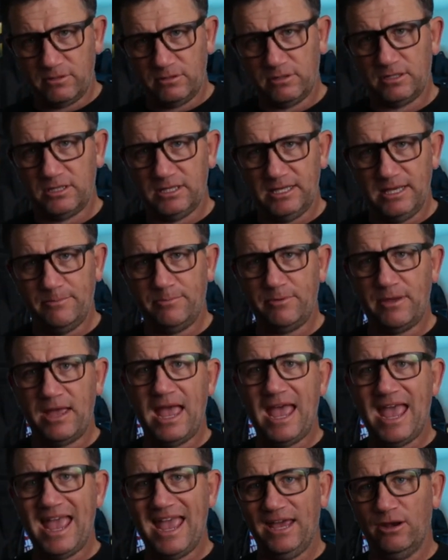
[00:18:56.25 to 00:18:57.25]
clip,
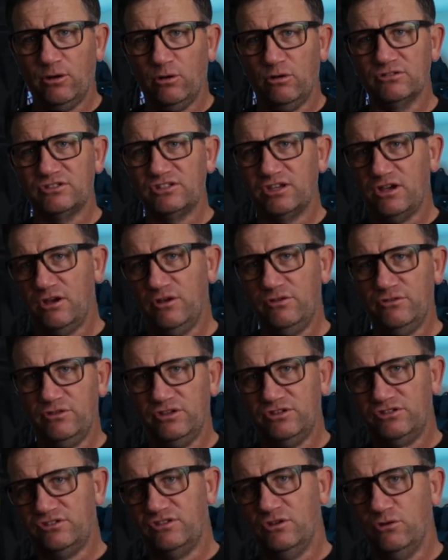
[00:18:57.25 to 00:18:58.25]
and also
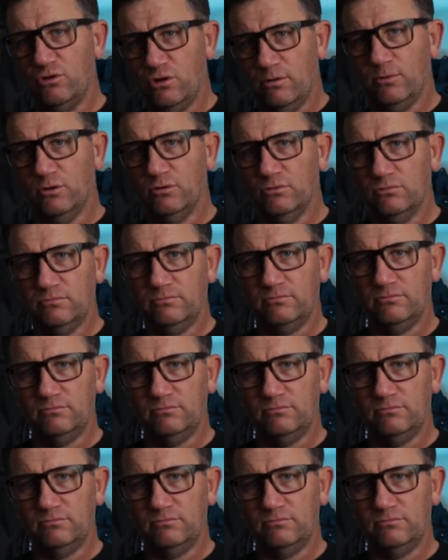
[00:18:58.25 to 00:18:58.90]
there's the normal